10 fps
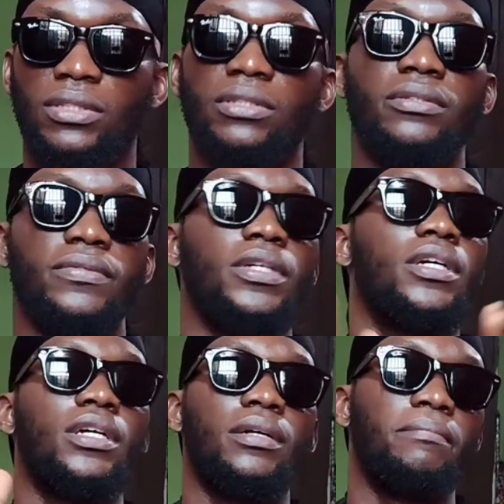of.
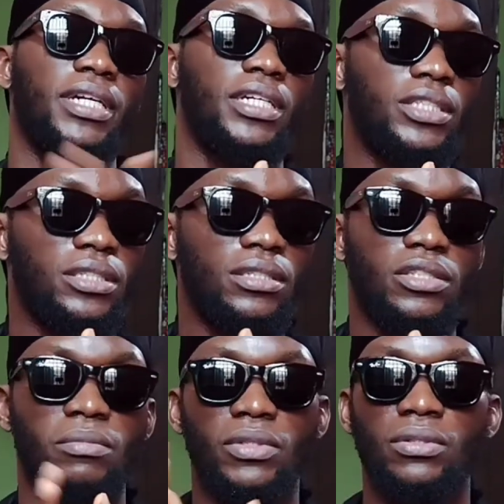My kitchen
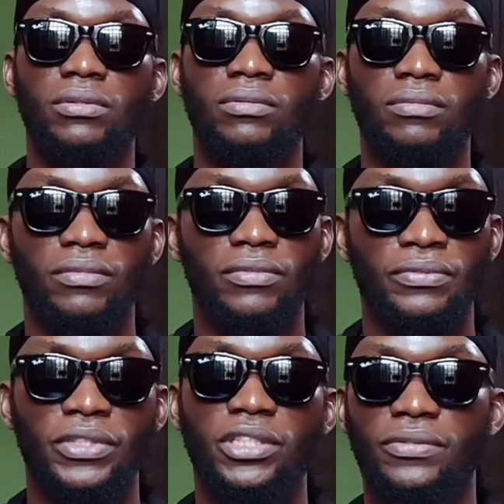is small,
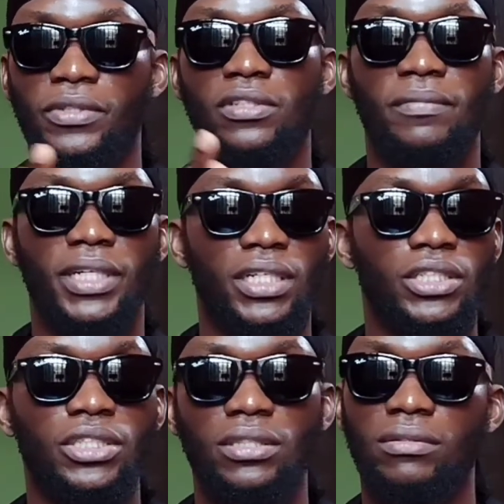fridge in front of my
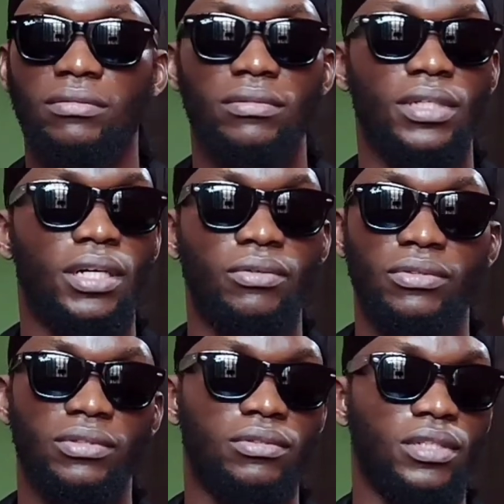kitchen. I
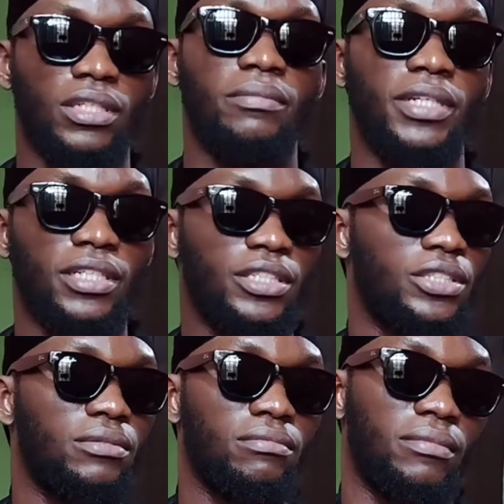was cleaning my
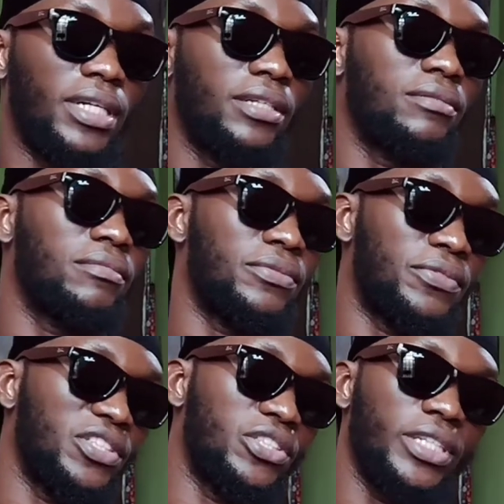kitchen, my
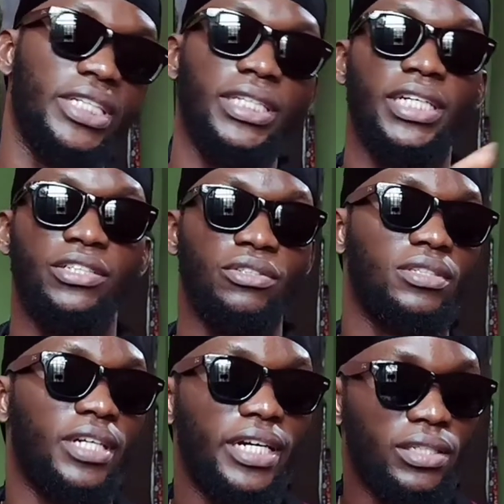fridge the other day. I just
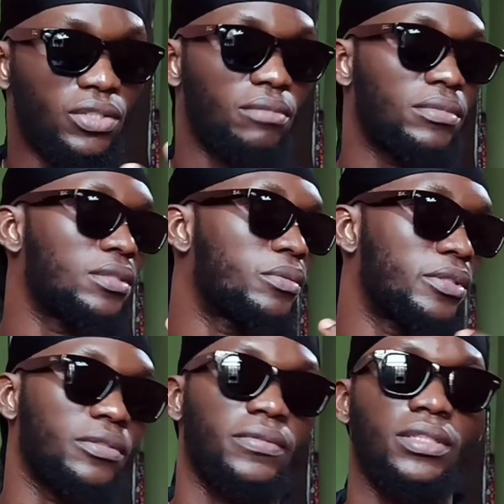carried something, one
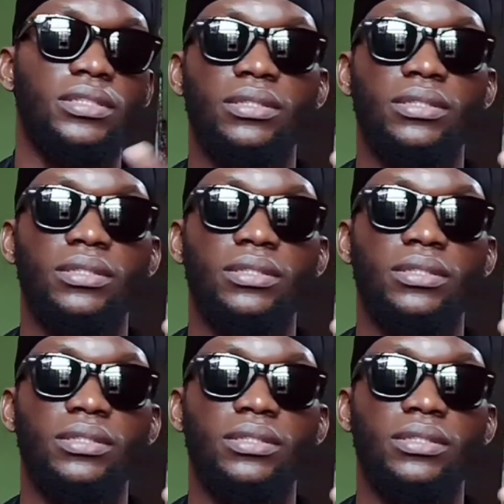of these,